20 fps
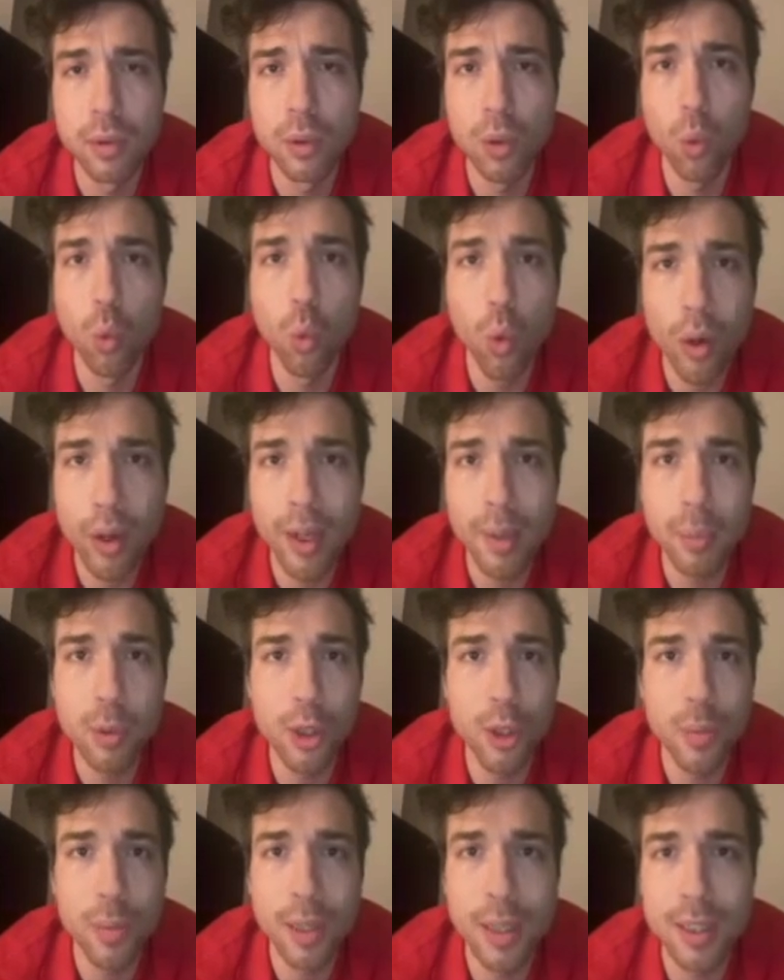What up,
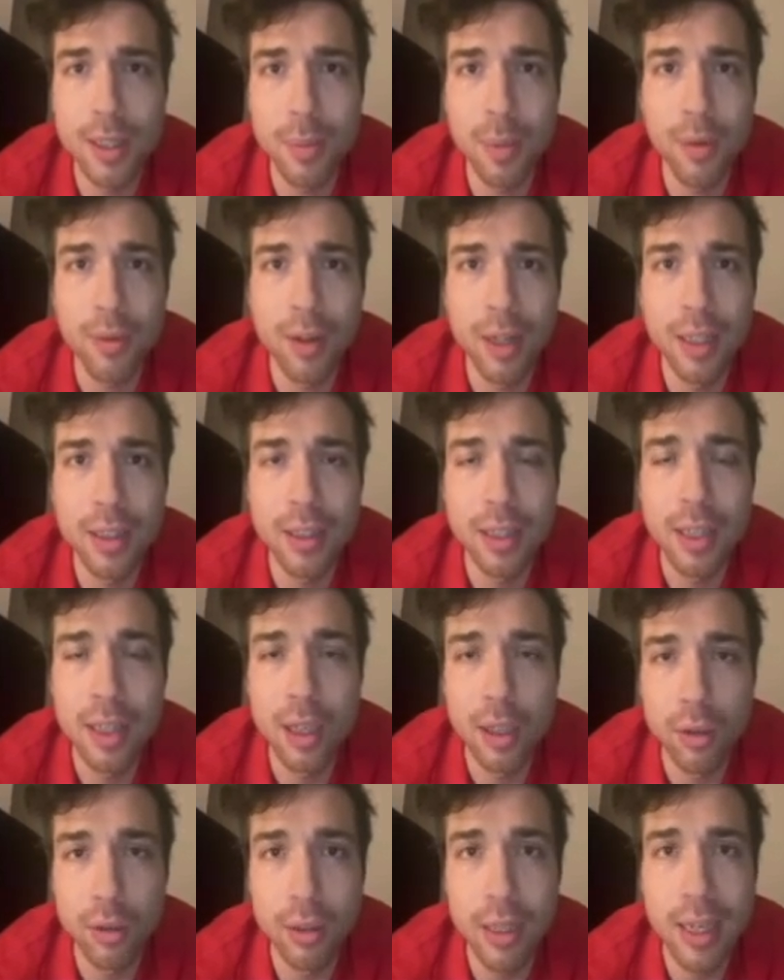chess players and my friends?
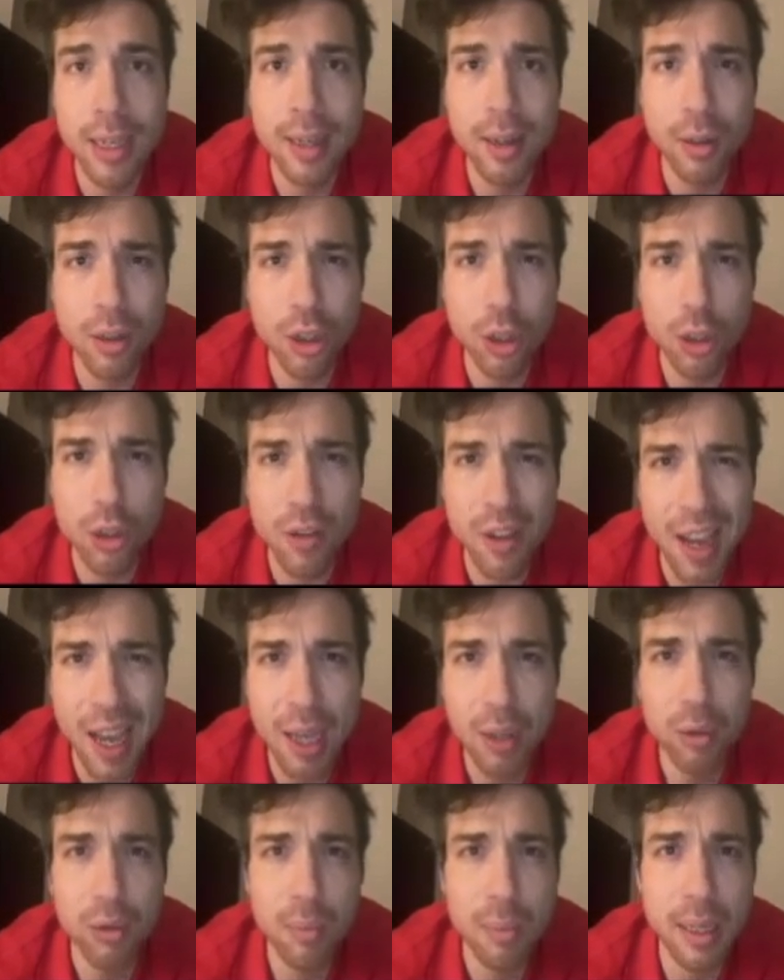Today I'm going to show you
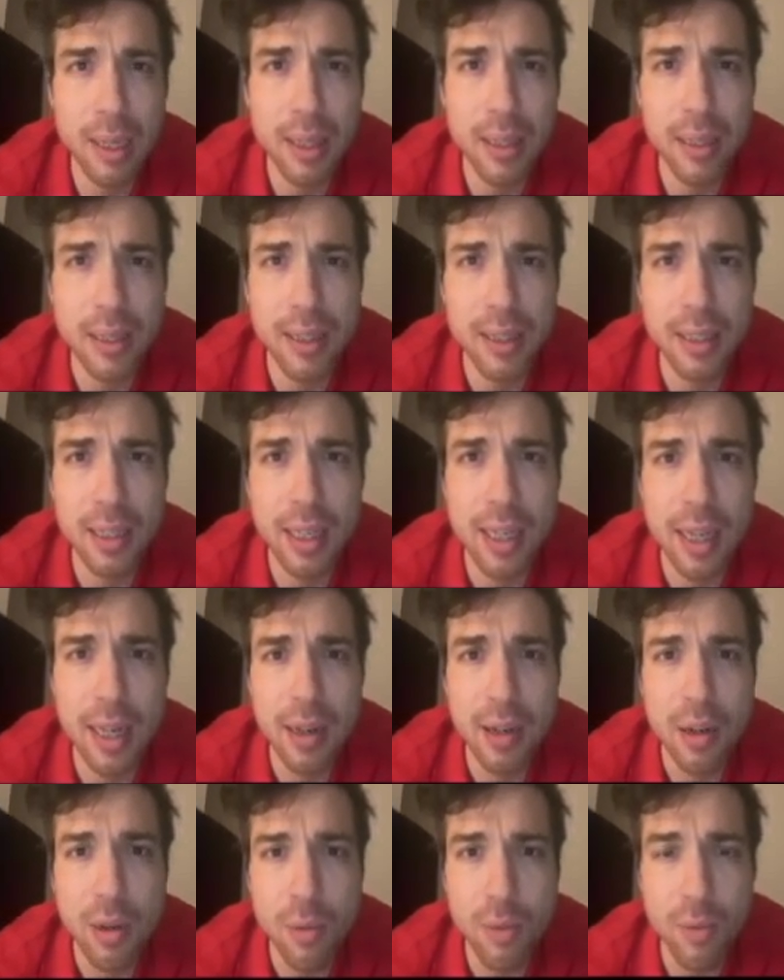how to beat the
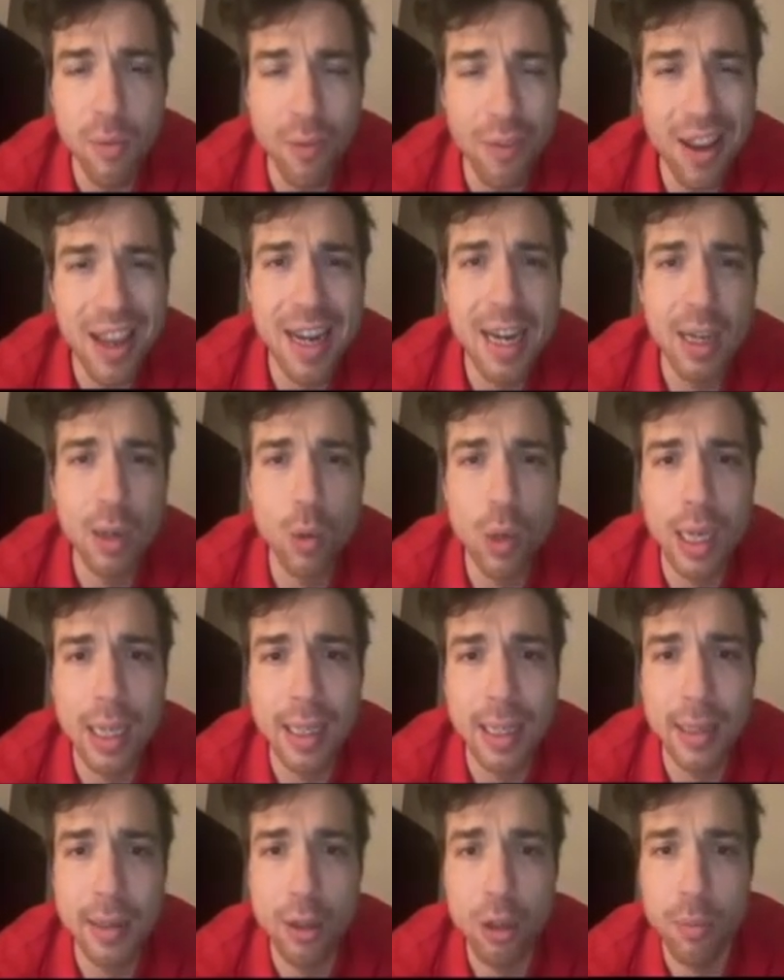Sicilian very
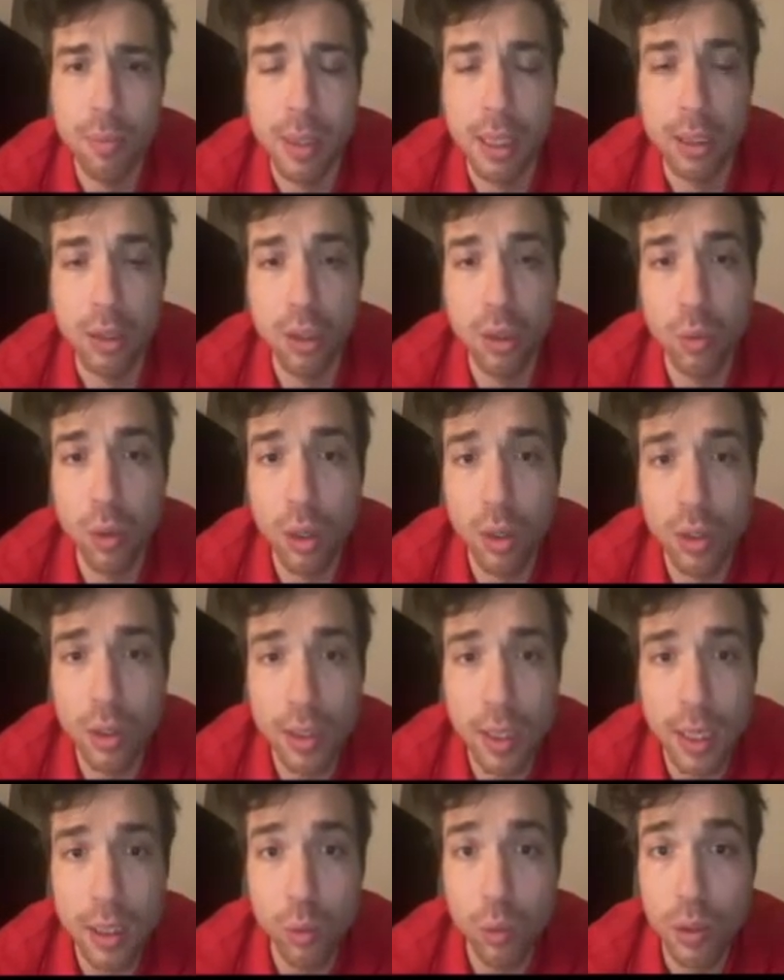quickly in the opening. So we're going to
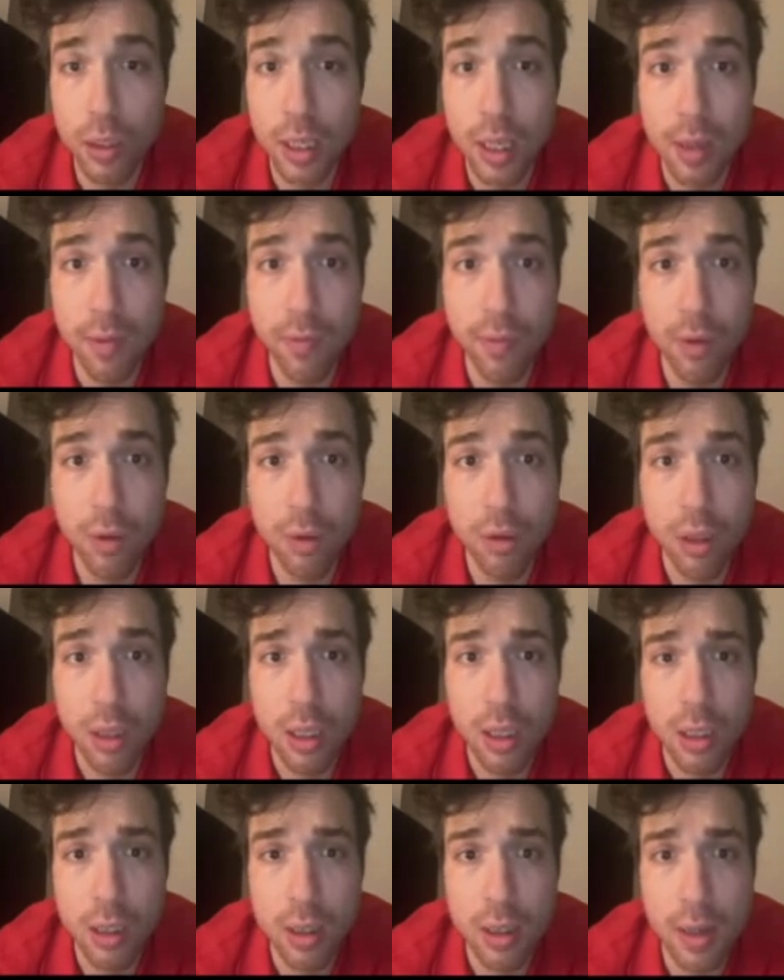start with e4,
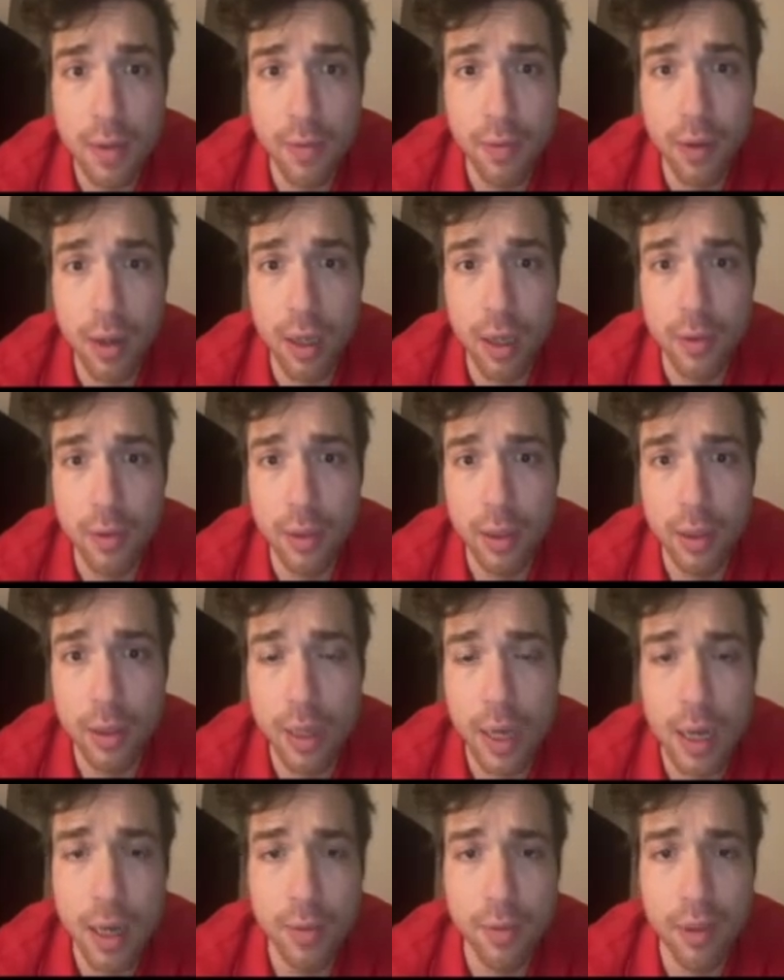c5,
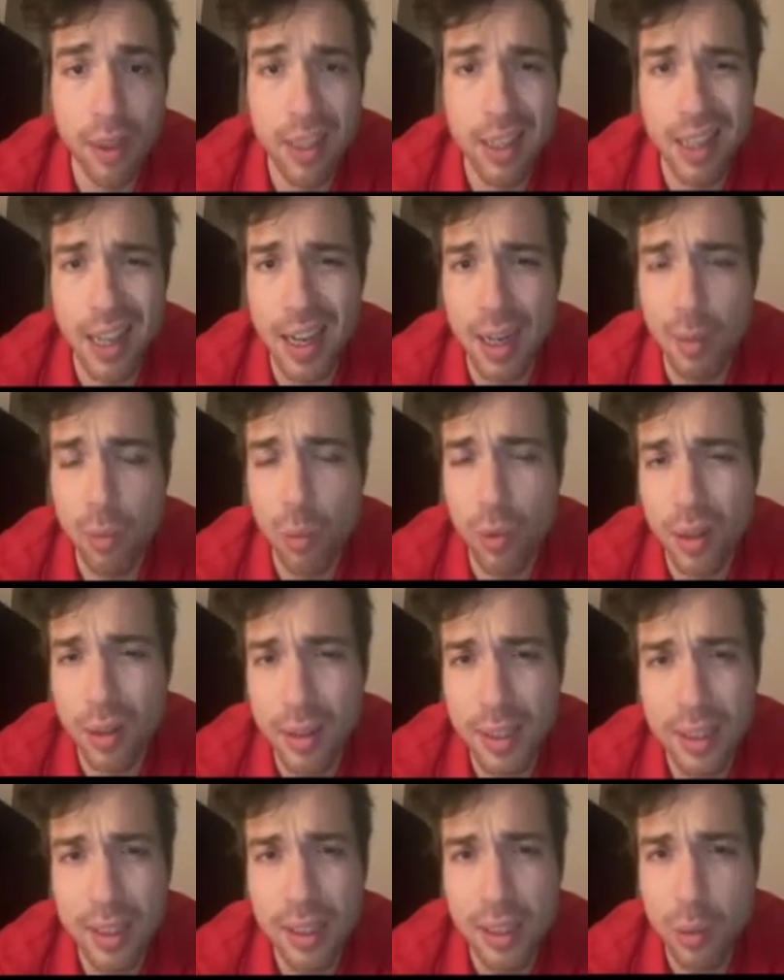knight f3, and we're
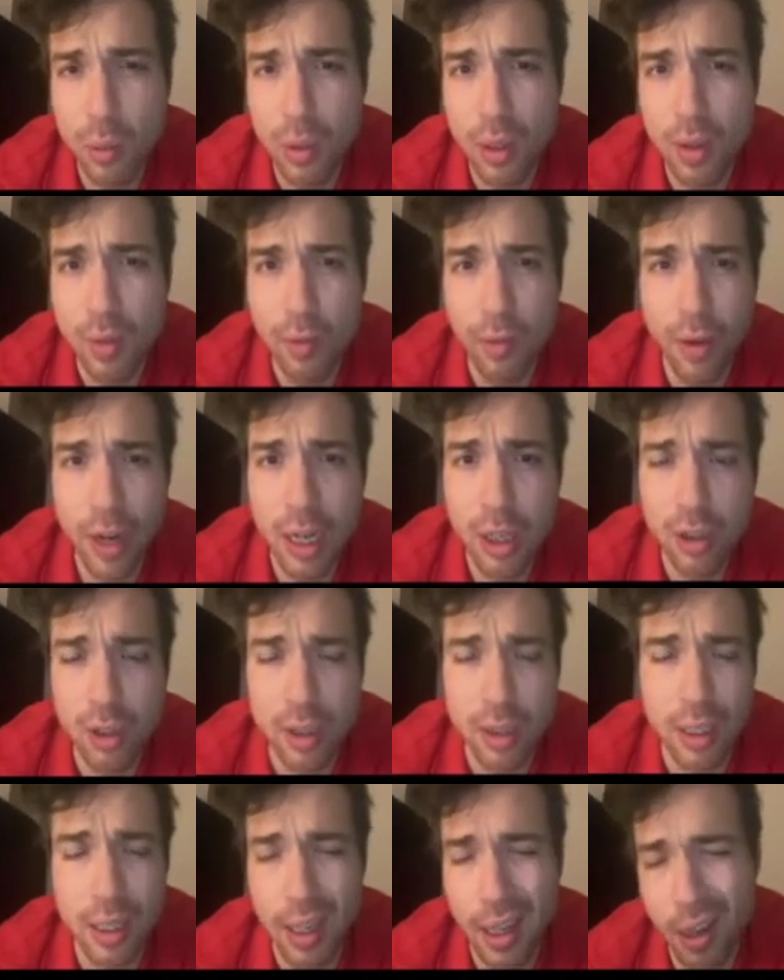dealing with the French
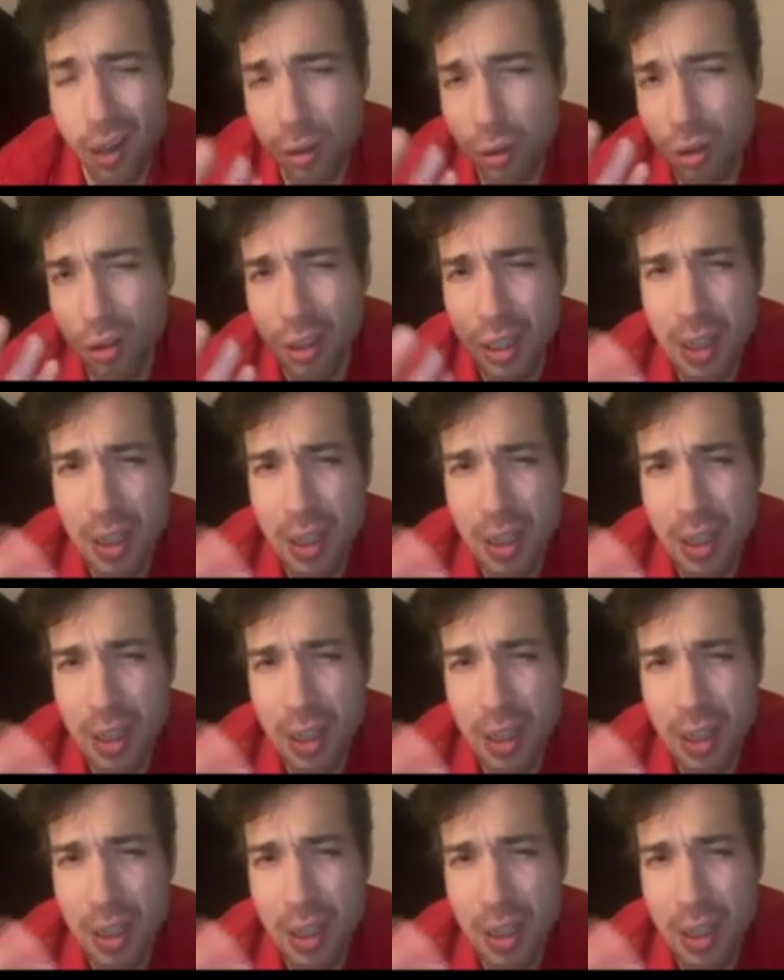Sicilian. Although